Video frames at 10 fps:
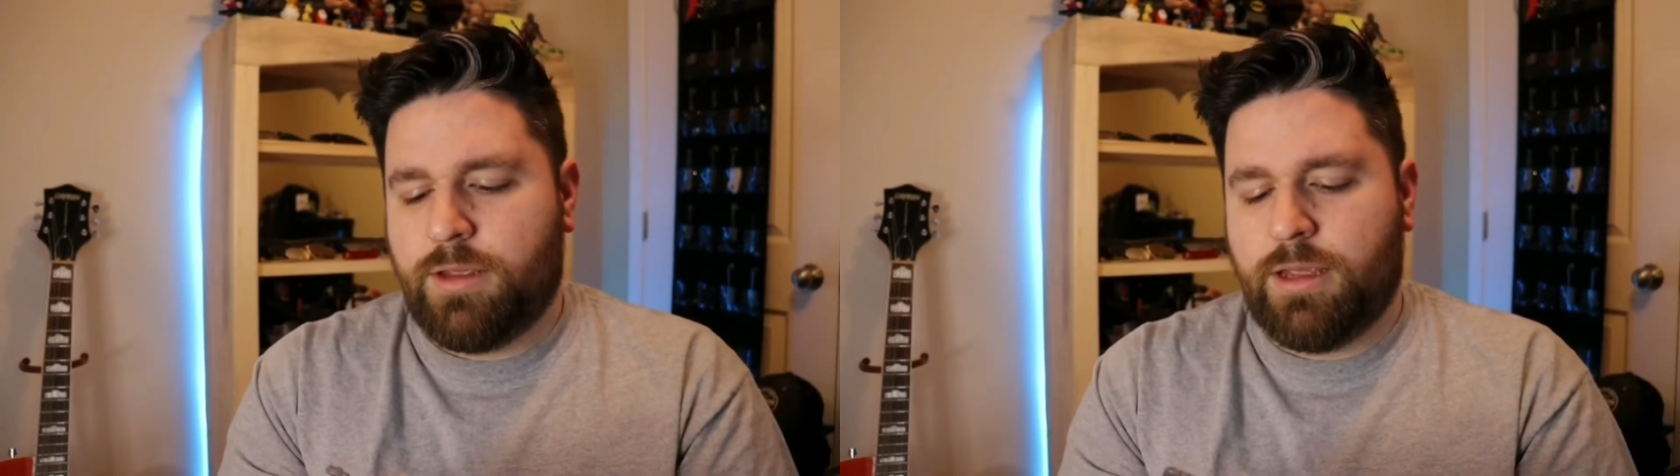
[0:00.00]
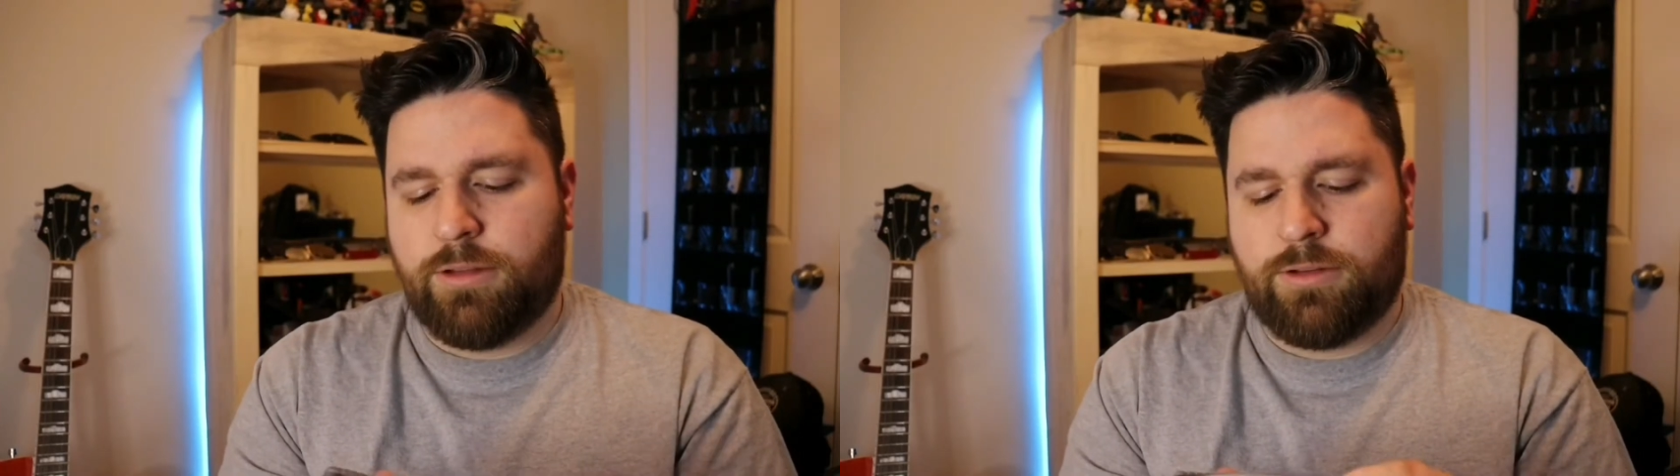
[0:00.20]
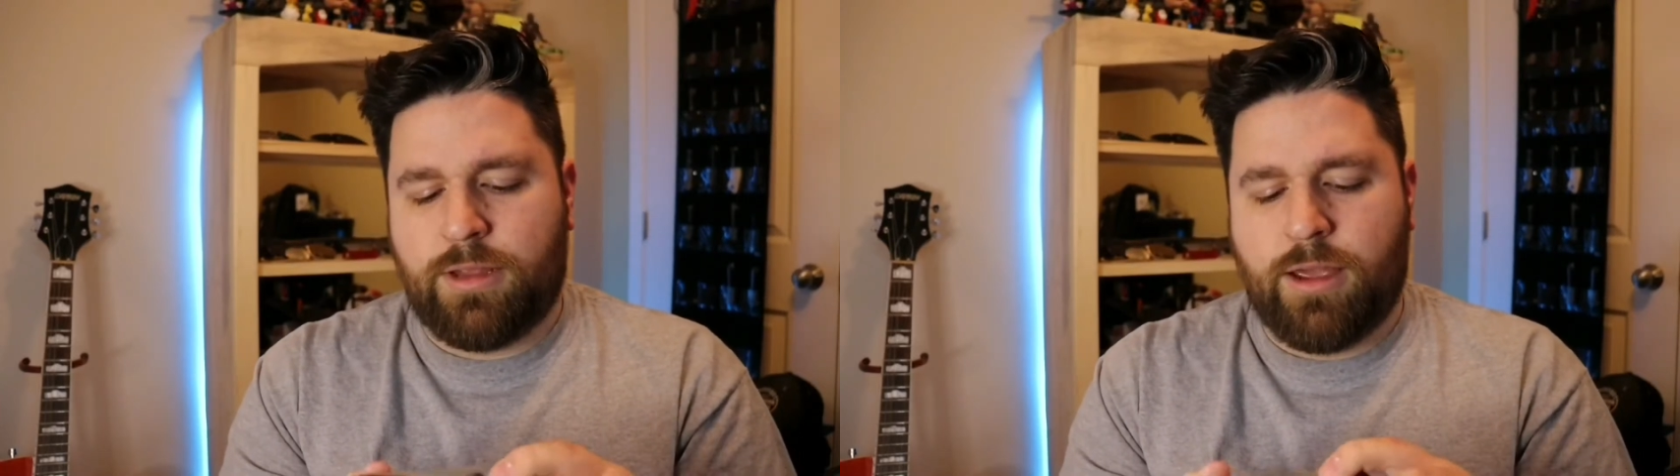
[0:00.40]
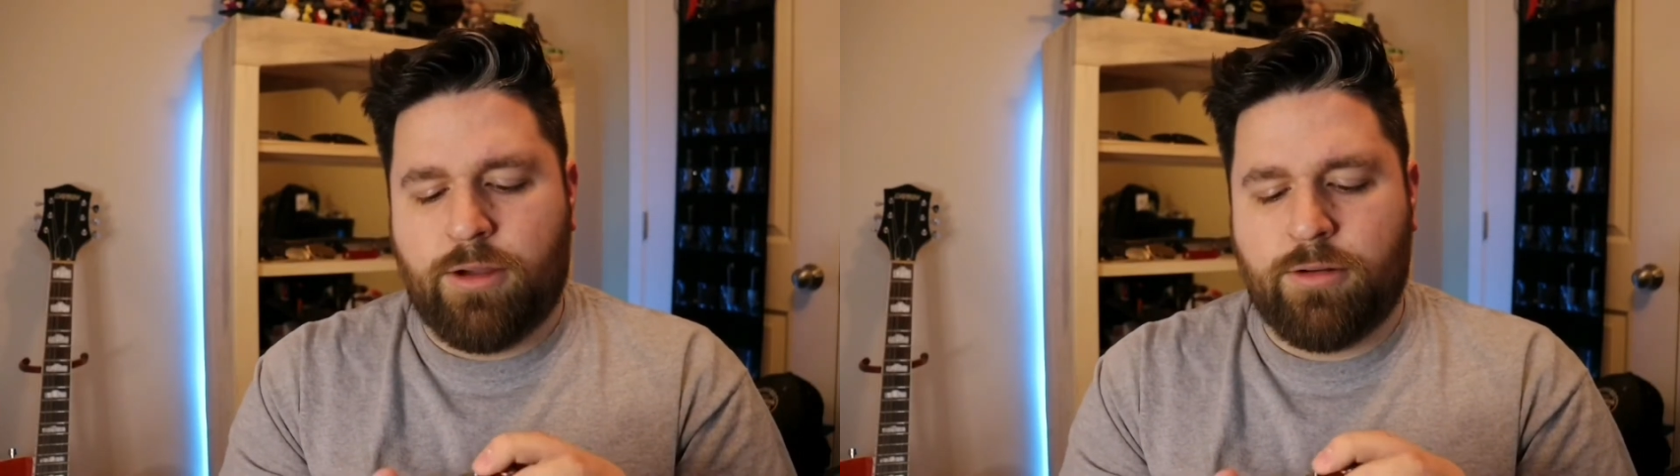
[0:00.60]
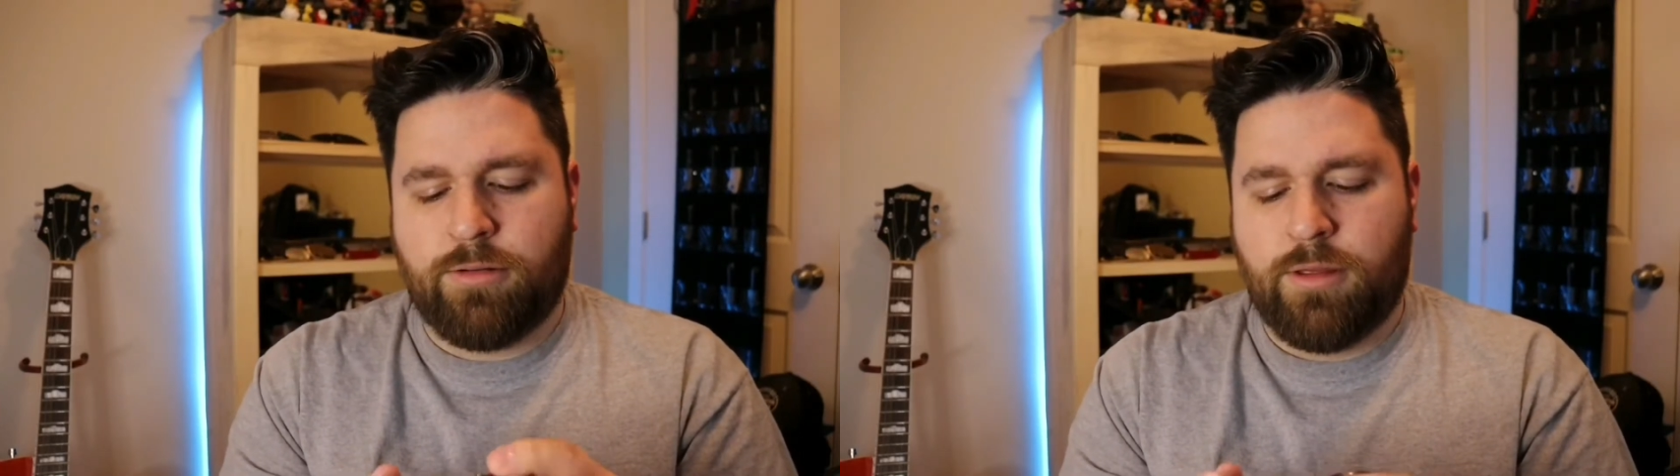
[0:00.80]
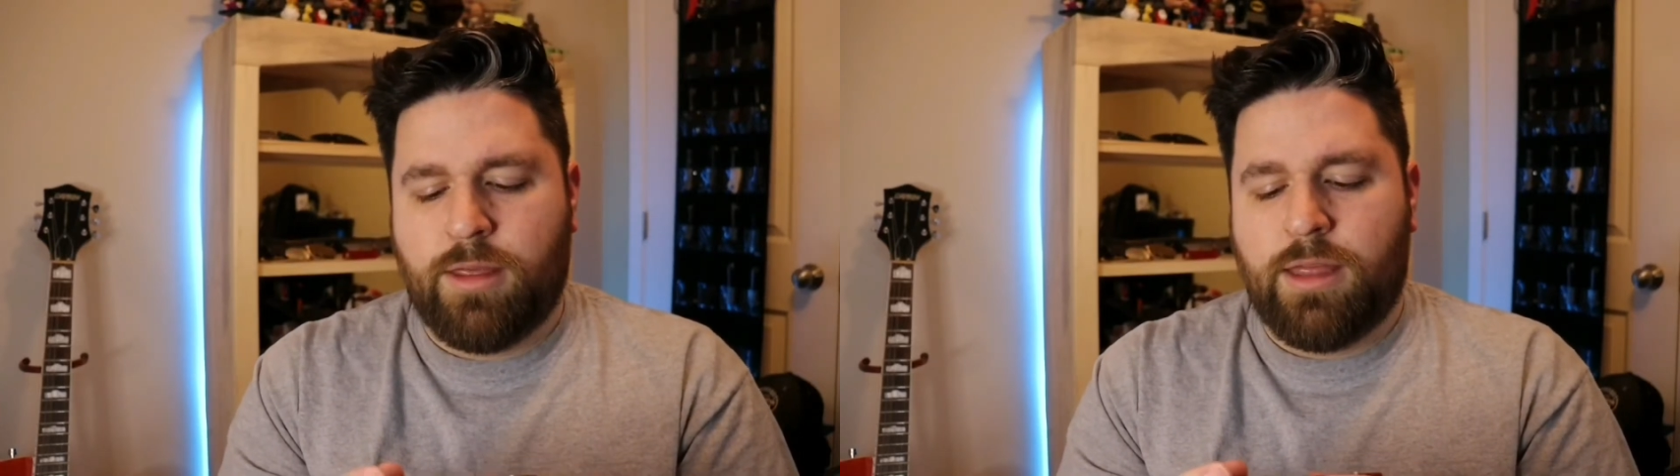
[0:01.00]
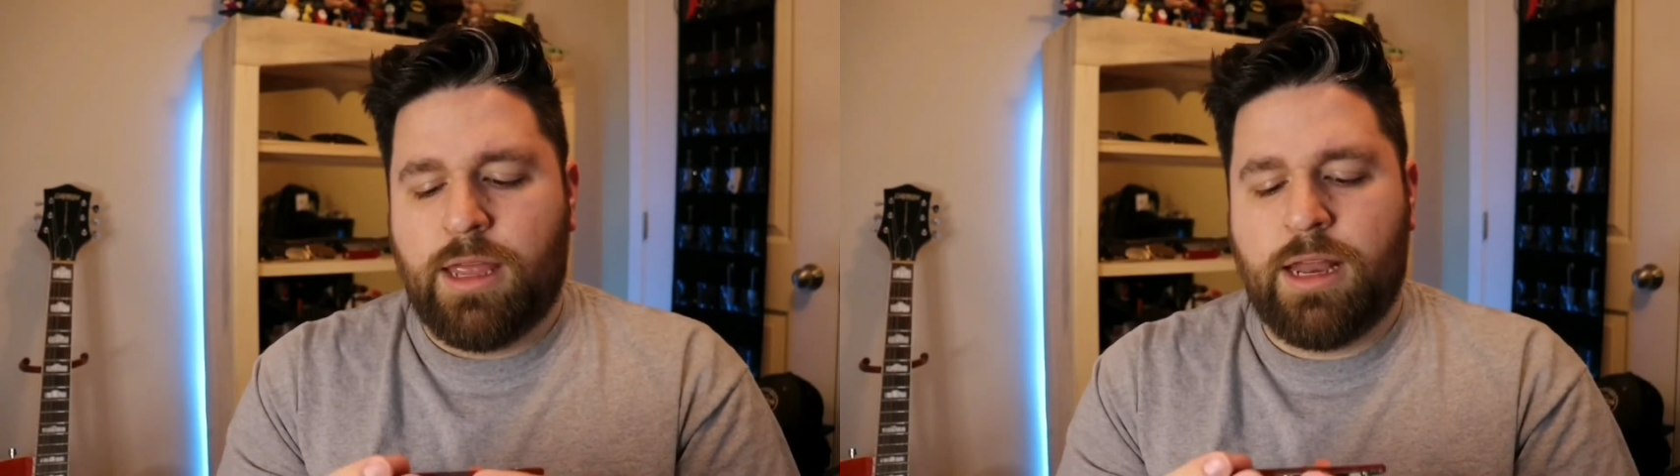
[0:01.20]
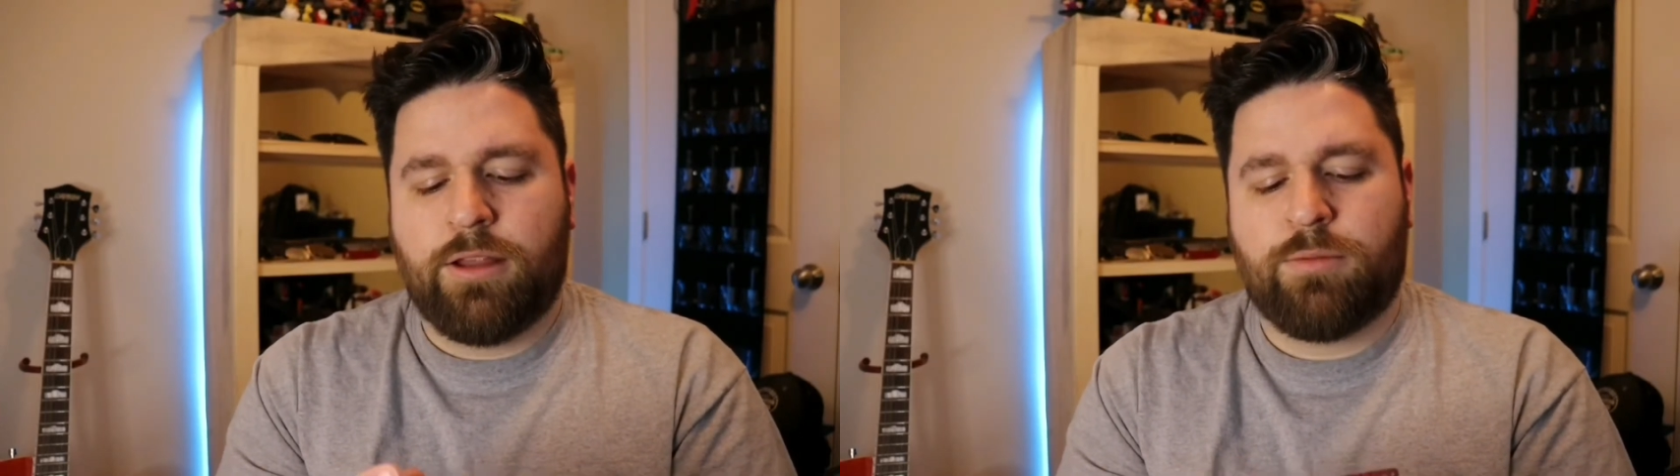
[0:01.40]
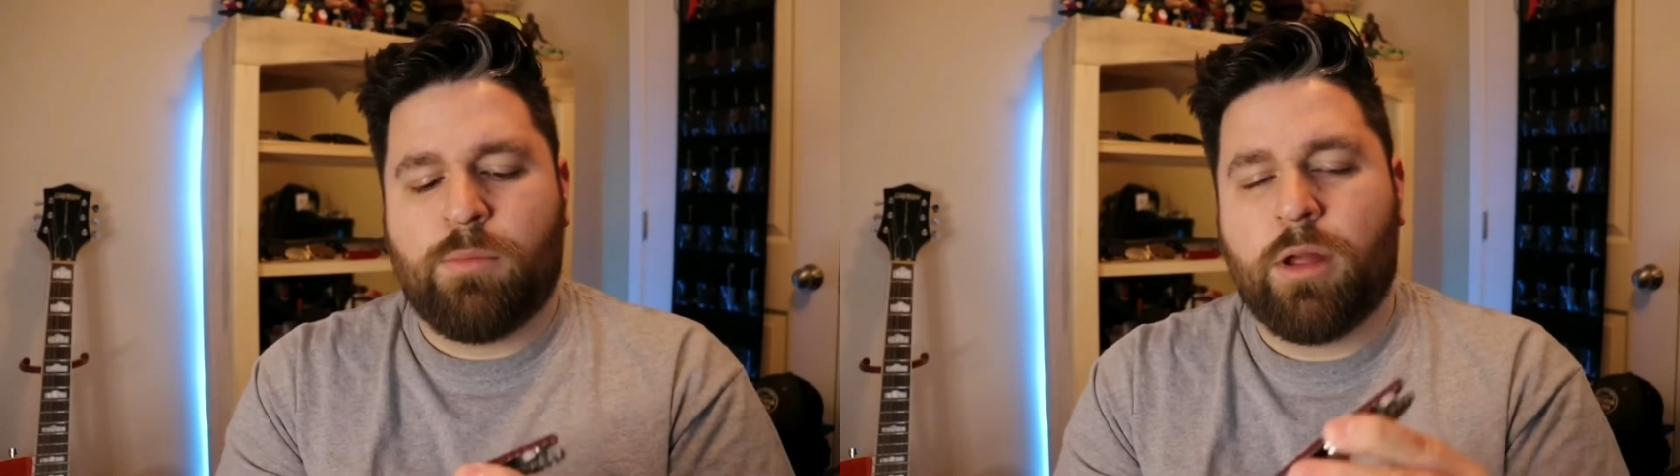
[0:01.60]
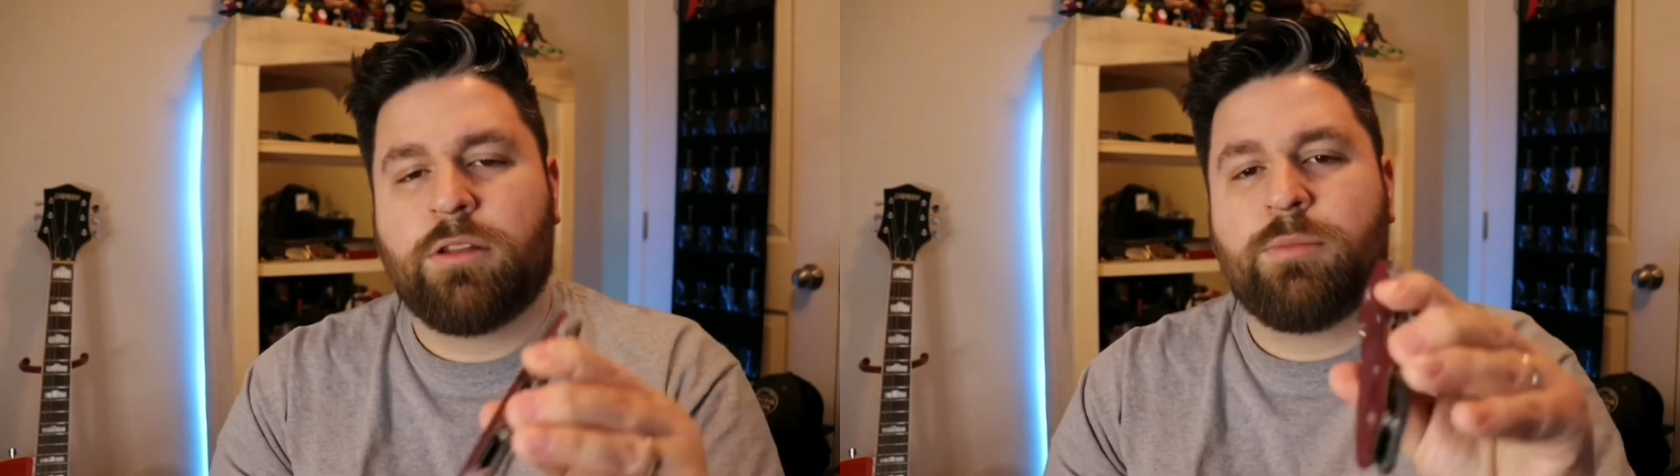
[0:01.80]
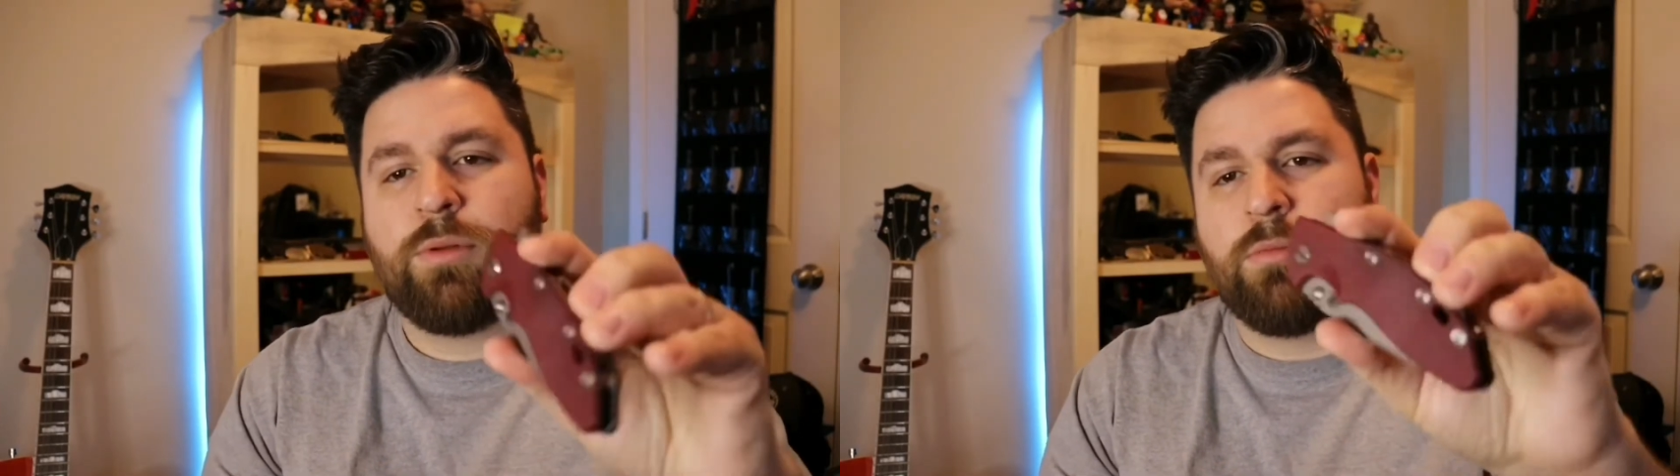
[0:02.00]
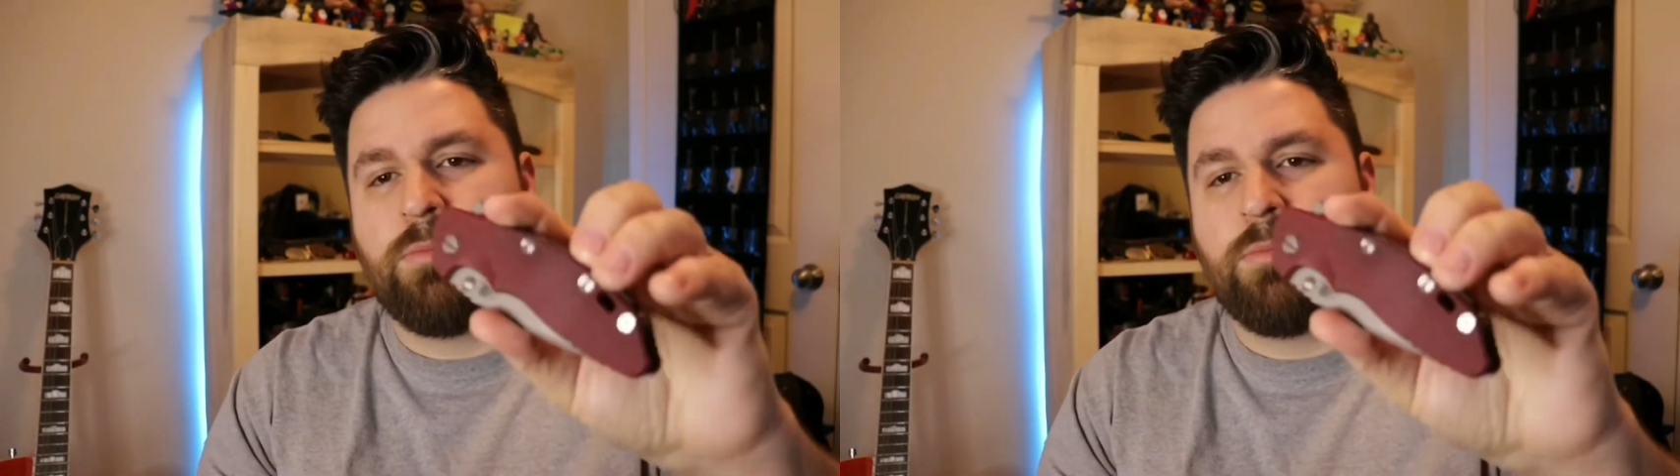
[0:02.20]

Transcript: is how it has multiple